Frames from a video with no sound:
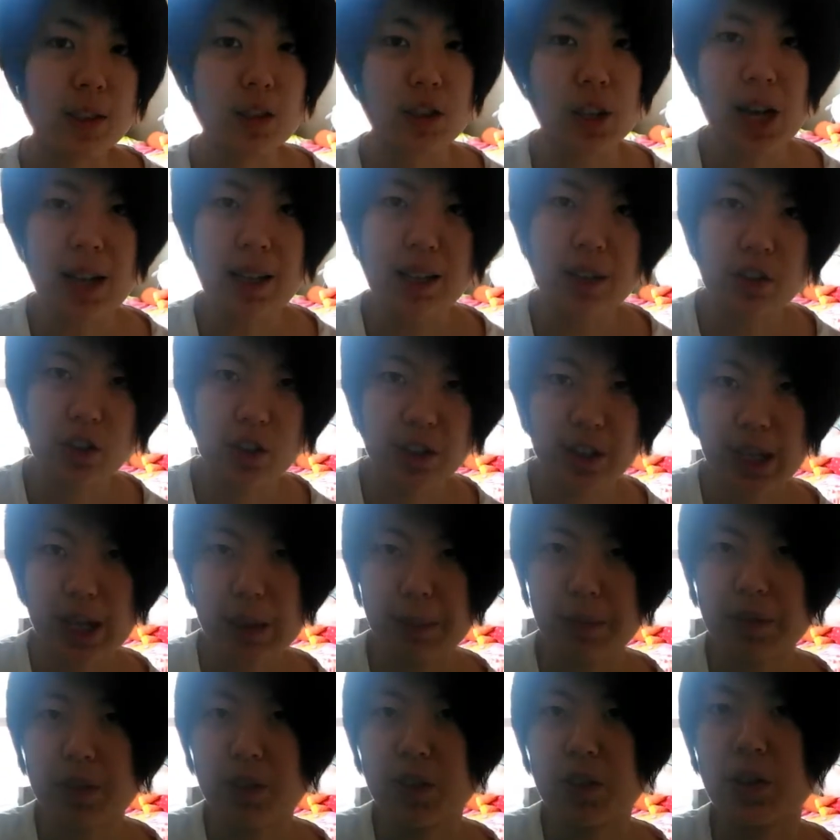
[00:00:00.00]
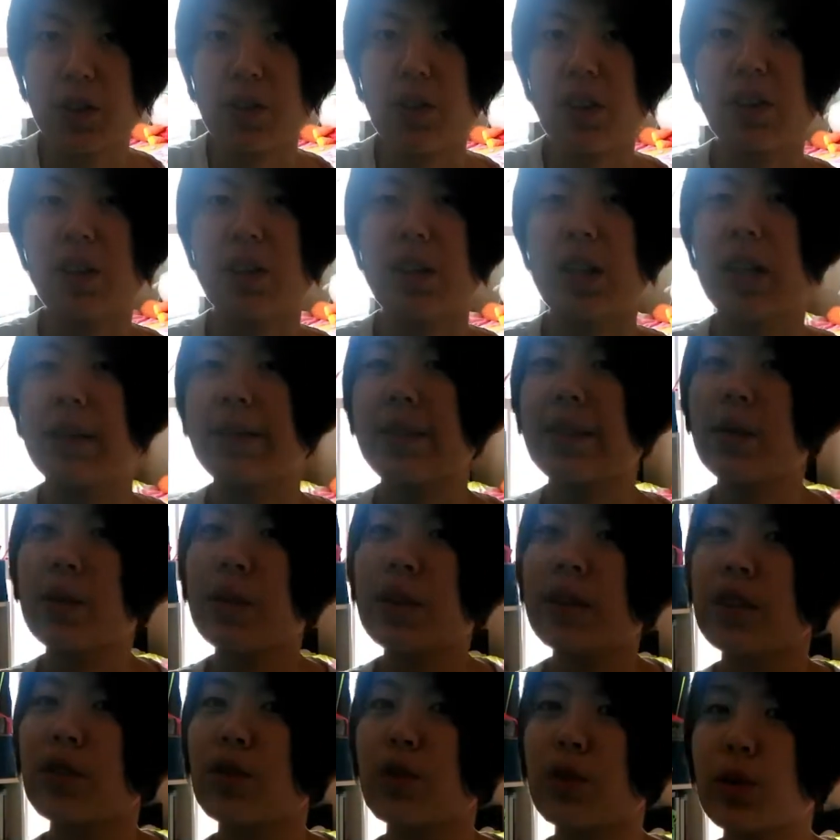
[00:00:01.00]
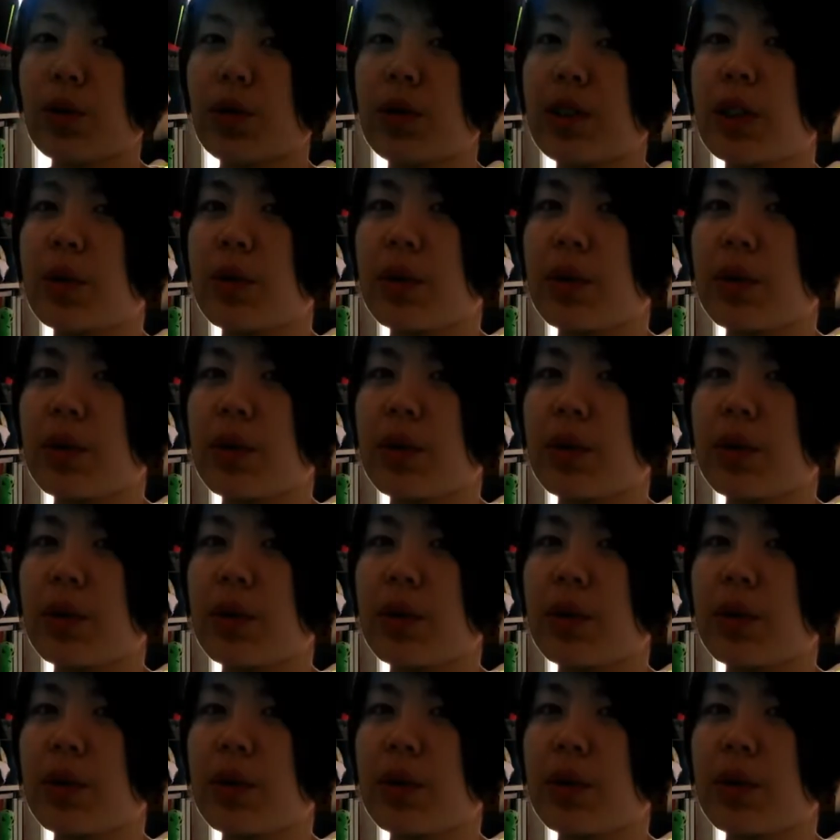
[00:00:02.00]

challenging happened to you and you never really truly